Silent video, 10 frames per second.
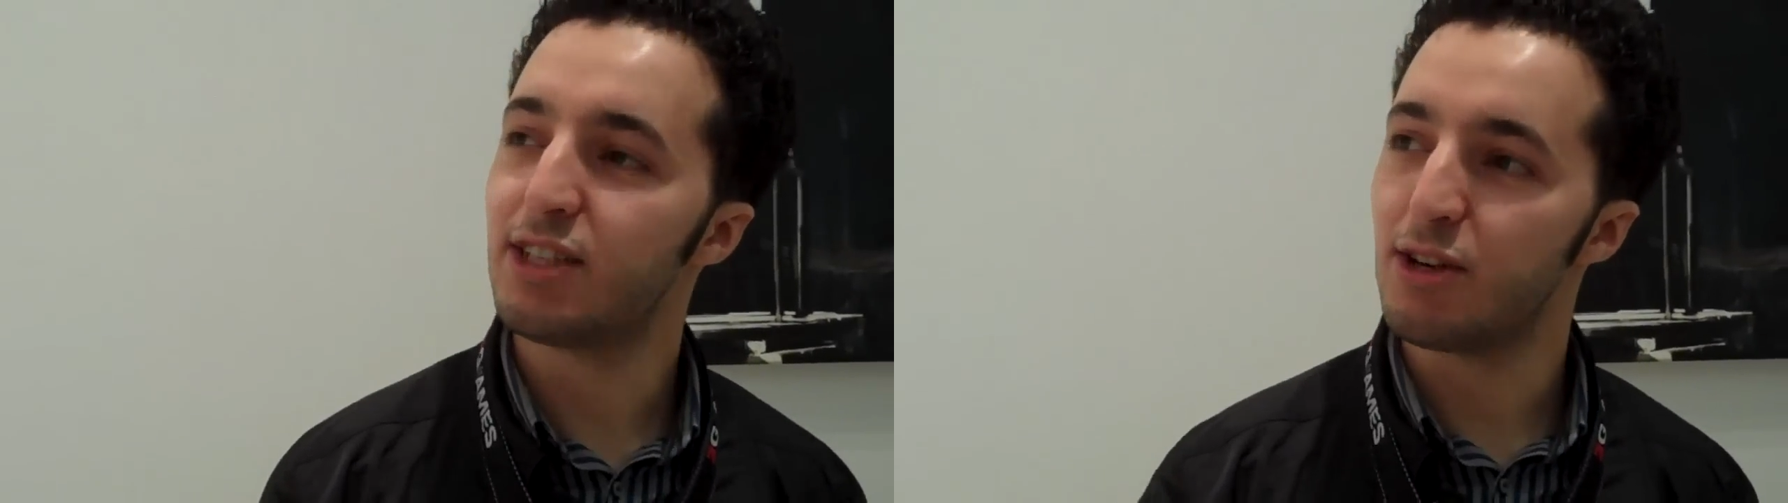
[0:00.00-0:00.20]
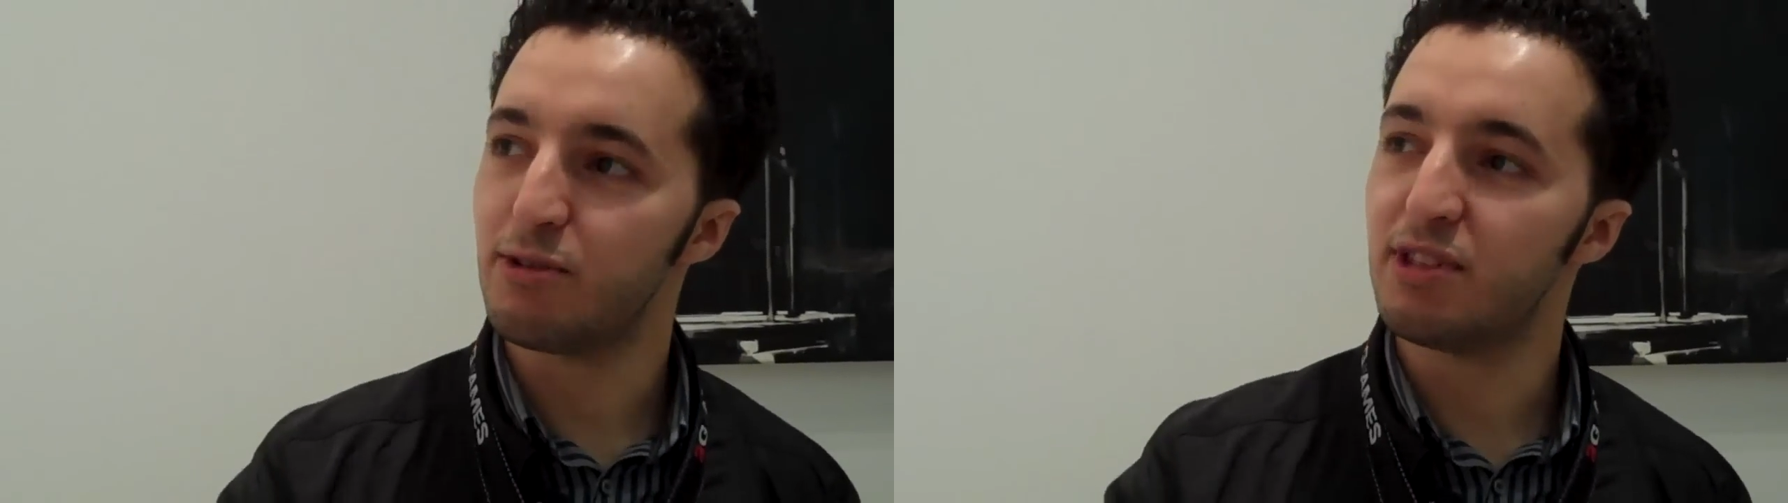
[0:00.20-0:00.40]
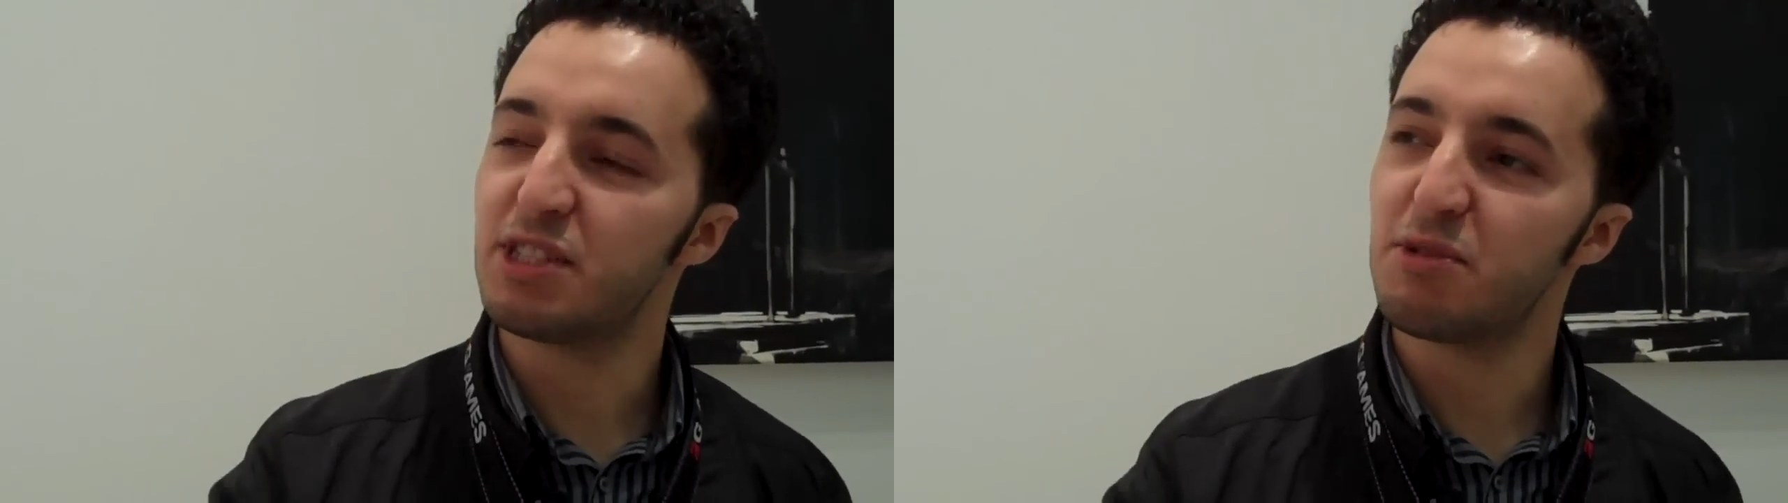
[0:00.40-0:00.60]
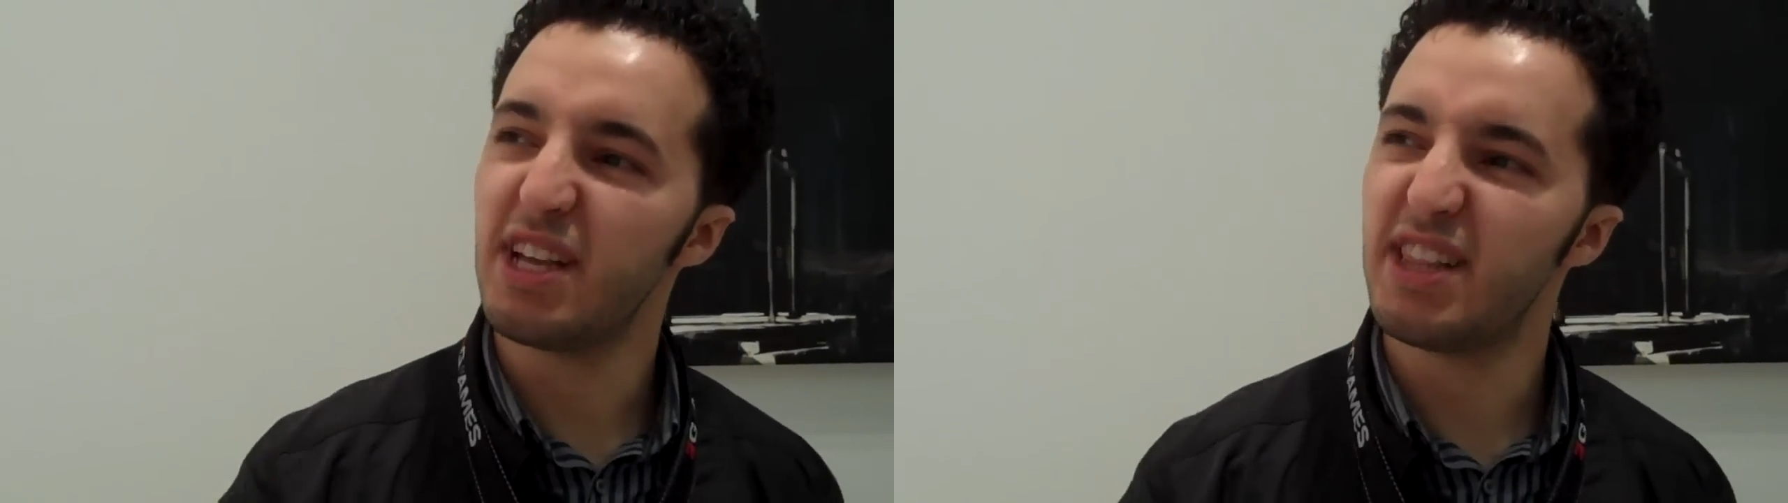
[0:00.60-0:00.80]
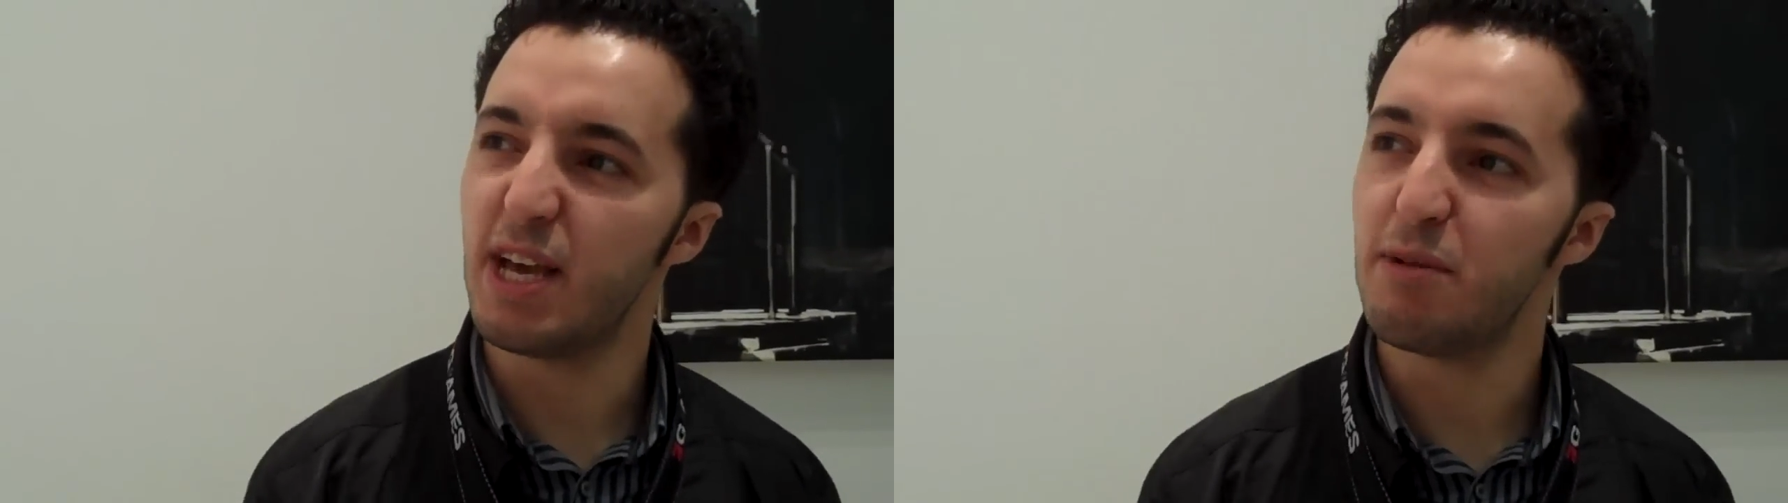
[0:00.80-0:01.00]
So that's
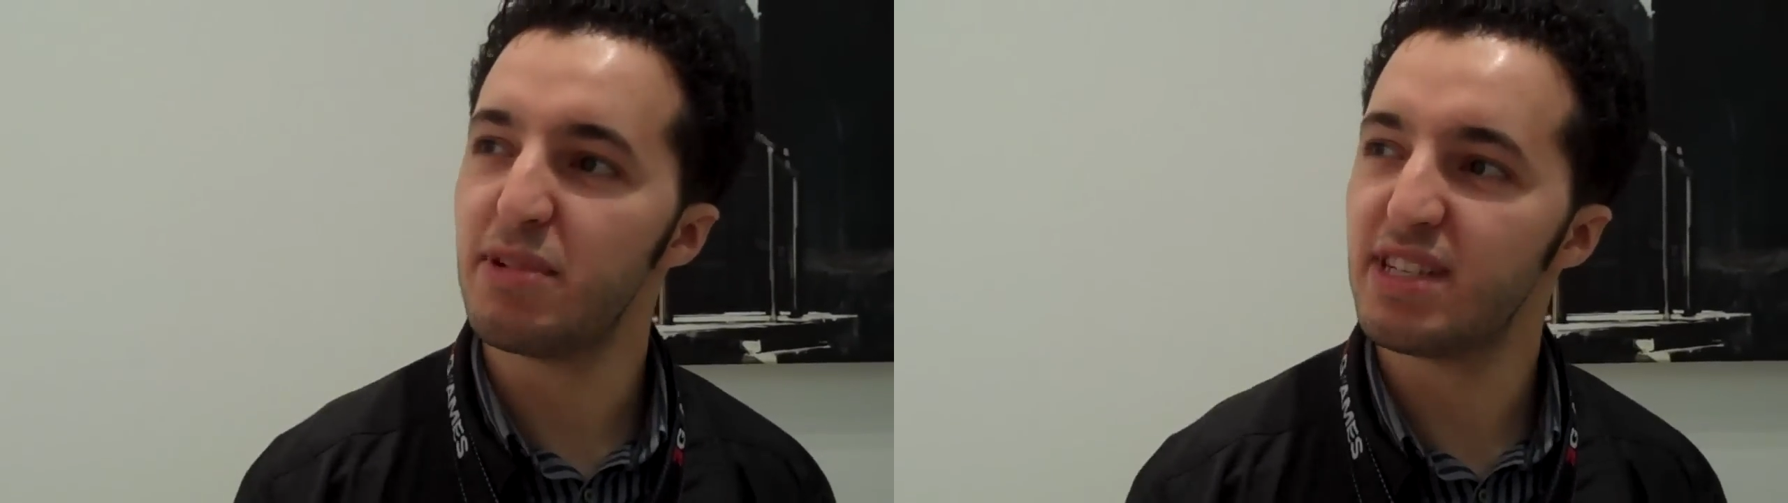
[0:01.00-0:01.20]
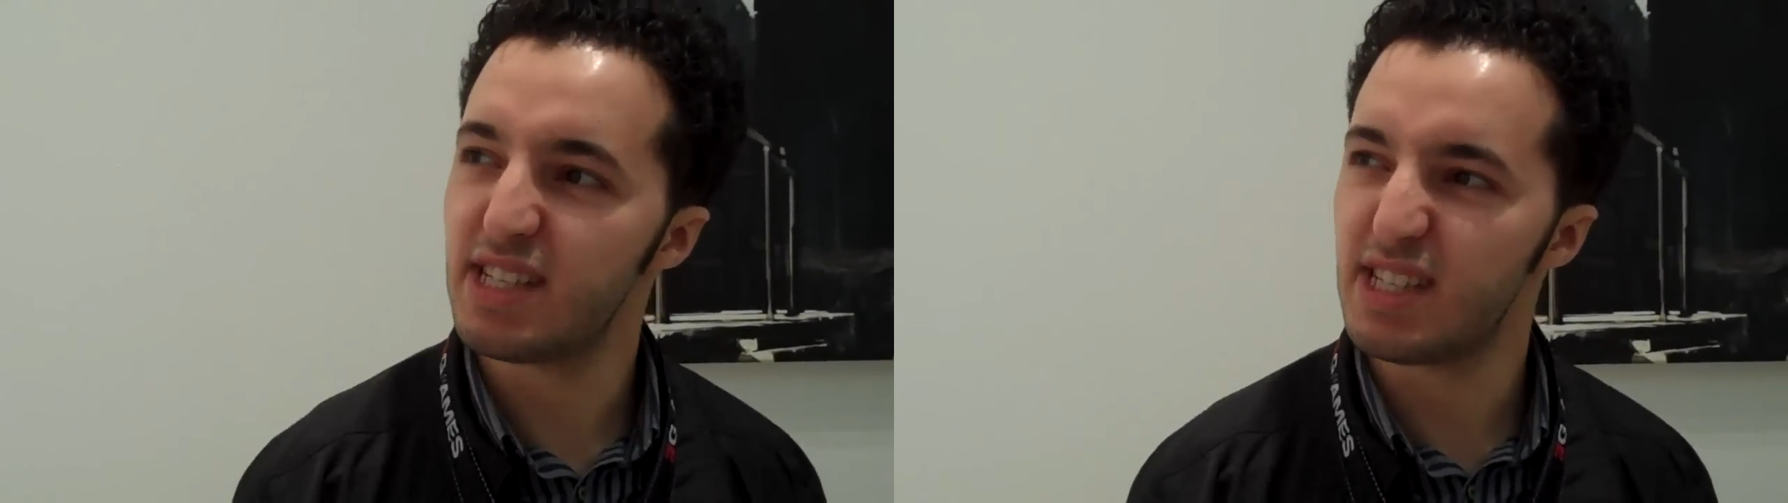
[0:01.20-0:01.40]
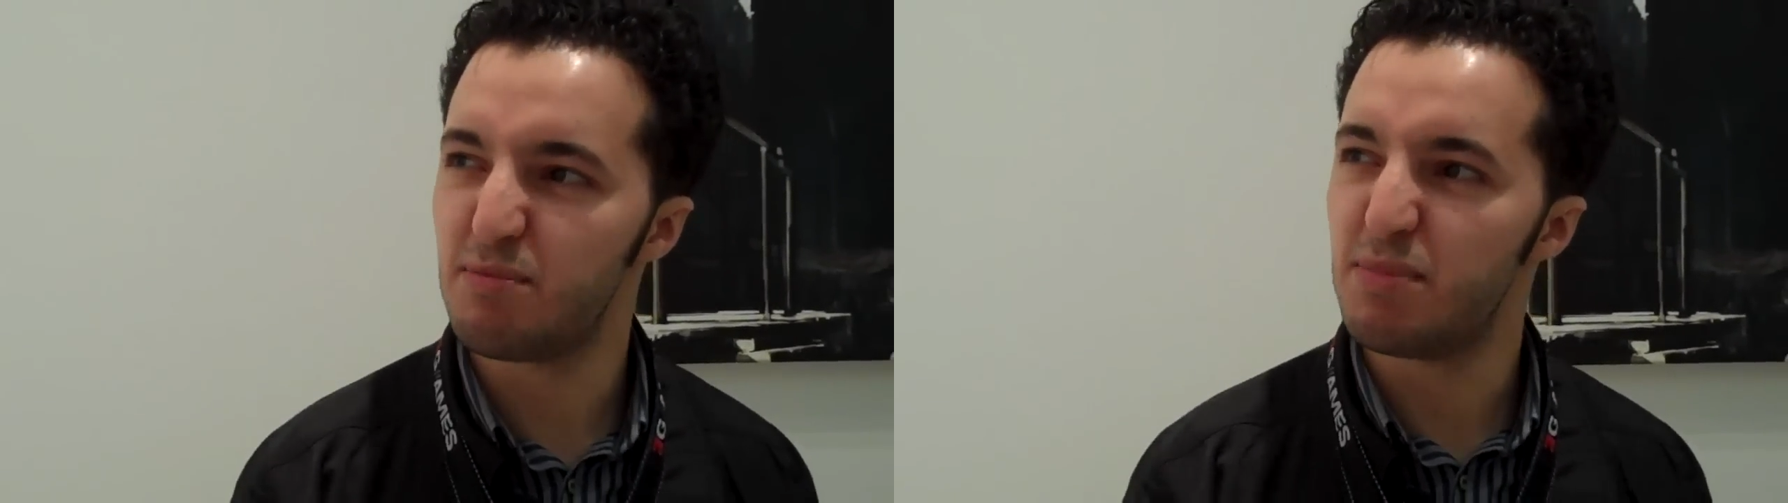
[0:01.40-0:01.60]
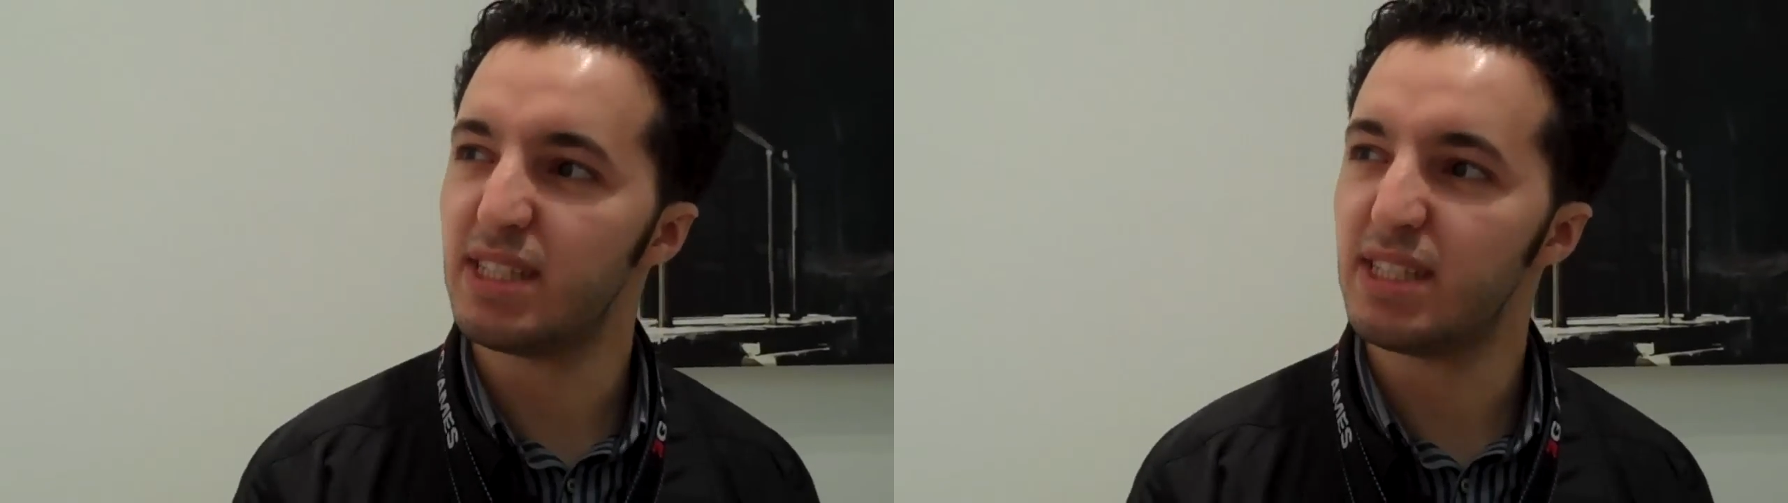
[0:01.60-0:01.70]
why the ambience is a